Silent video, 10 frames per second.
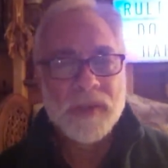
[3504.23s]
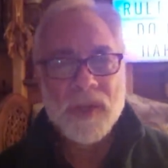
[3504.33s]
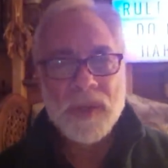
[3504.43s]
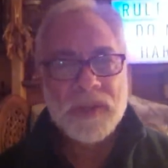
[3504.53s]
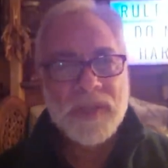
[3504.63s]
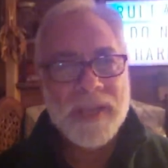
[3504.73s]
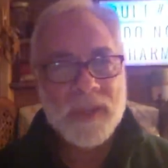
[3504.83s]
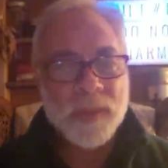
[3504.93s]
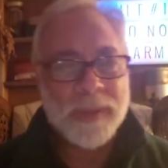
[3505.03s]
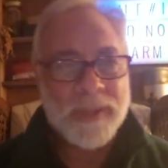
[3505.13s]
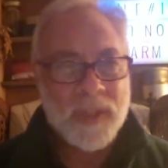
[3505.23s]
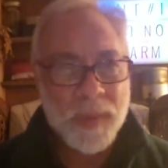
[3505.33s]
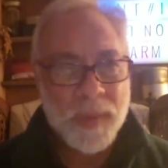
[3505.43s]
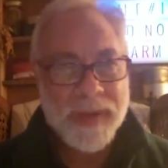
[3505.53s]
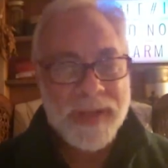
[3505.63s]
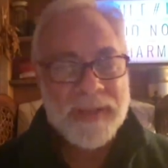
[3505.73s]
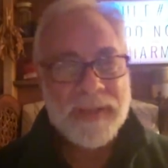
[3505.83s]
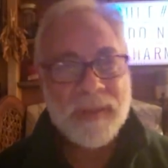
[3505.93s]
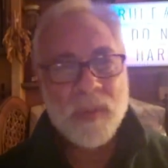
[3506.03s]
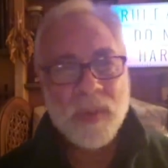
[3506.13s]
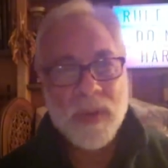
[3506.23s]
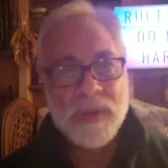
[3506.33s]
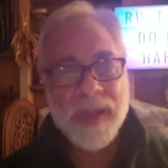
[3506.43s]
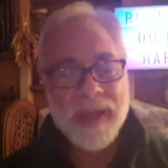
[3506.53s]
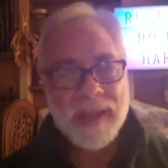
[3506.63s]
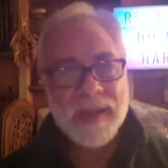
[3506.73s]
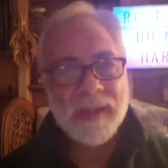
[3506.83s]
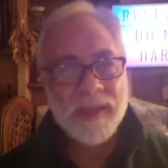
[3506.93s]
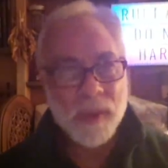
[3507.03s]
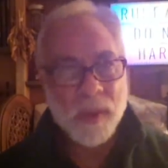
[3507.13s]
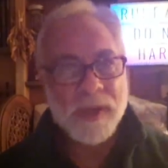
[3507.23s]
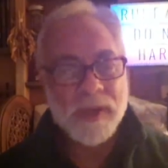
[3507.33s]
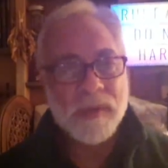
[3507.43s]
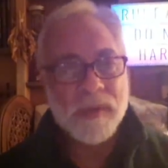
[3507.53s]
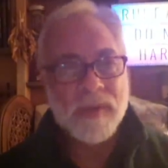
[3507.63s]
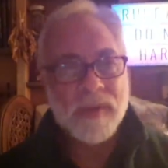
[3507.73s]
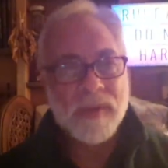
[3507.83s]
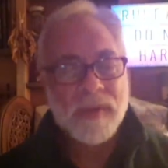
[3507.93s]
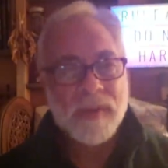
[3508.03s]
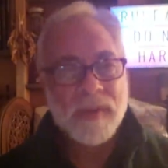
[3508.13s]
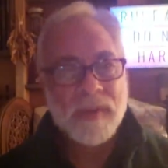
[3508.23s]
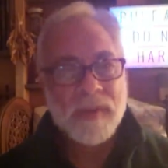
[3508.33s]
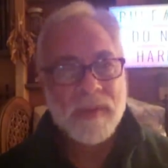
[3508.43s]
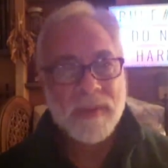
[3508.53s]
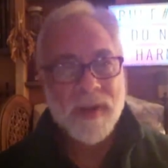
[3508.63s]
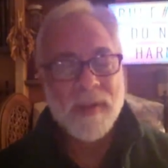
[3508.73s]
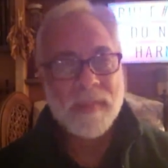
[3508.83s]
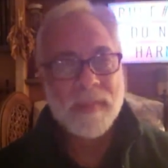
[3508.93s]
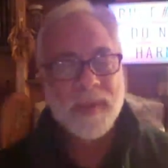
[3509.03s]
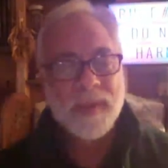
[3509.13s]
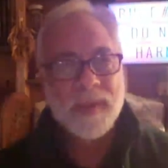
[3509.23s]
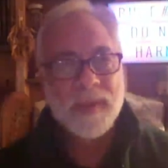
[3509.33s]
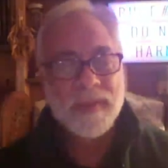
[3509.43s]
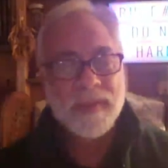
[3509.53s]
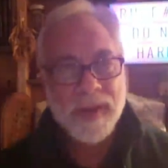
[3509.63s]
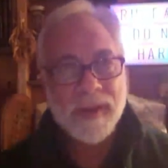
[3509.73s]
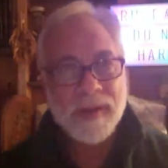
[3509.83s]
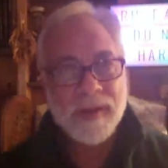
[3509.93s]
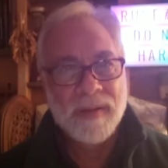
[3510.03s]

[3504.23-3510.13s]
There's no sexual experience in the world that can cure you from fear.